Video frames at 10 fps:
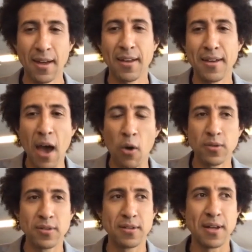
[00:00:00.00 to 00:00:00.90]
Now,
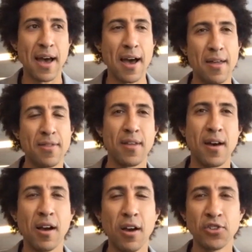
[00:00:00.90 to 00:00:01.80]

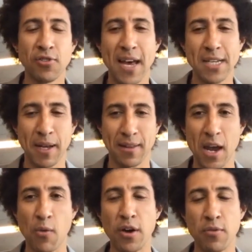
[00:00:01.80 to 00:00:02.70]
a cultural aspect that I
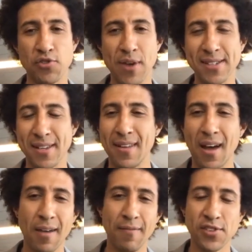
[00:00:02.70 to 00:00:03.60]
want to address, and
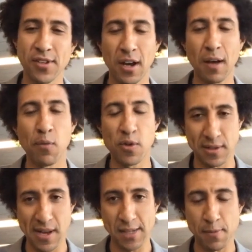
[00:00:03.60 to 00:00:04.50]
I've just got a couple more
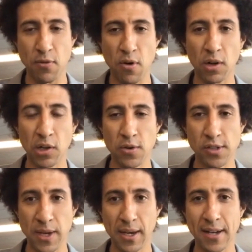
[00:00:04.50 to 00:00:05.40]
slides before I'll close and
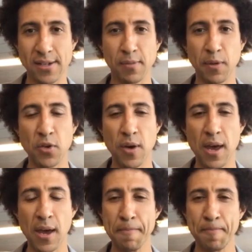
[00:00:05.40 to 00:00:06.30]
we can get to some
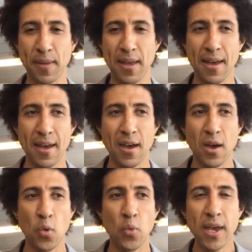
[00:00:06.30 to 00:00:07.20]
Q&A.
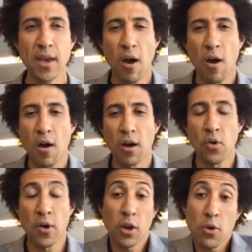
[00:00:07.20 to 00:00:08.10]
We are
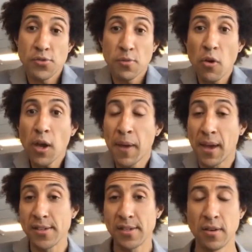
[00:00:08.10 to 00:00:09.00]
going to go through some growing
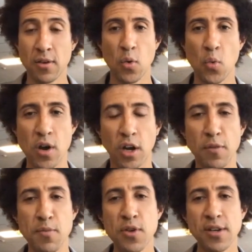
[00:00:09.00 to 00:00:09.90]
pains. We're a
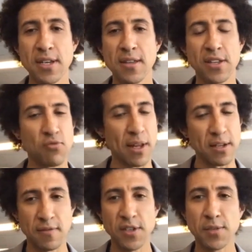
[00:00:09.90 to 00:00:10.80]
community that's
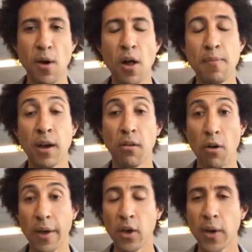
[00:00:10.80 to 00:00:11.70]
relatively small, but
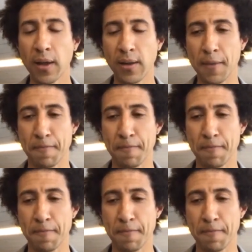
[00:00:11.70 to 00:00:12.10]
growing quickly.